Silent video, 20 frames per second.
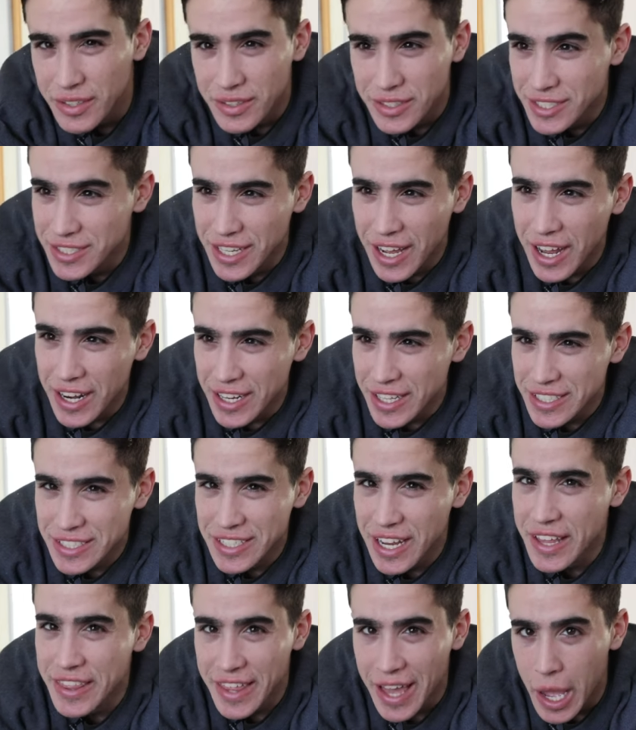it's not,
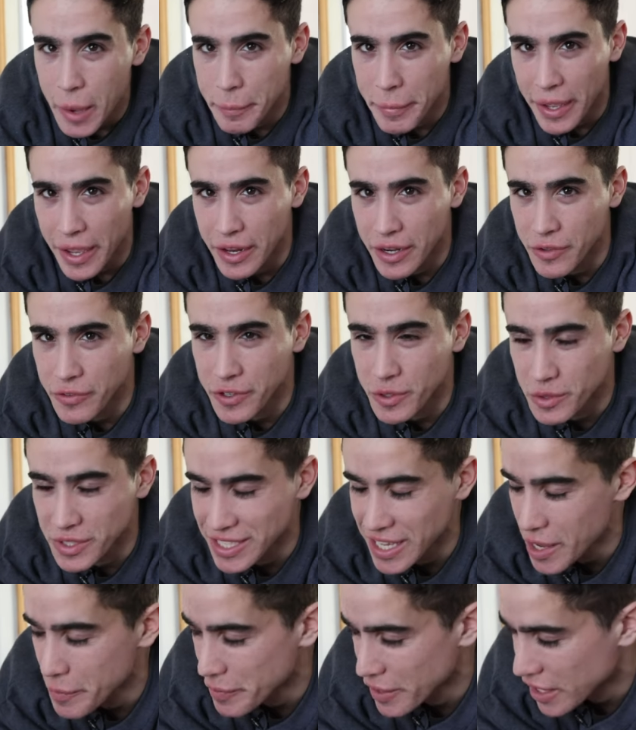it's not that bad. If it
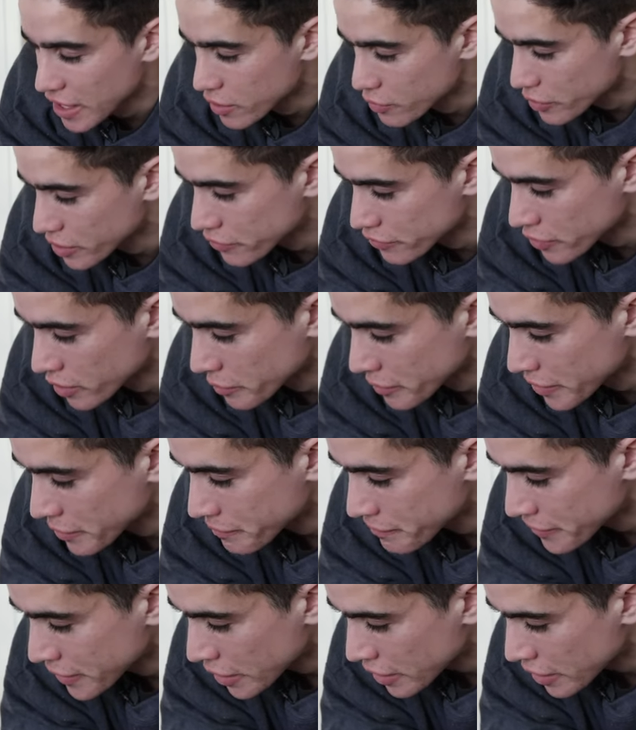was that bad, I'd refilm it.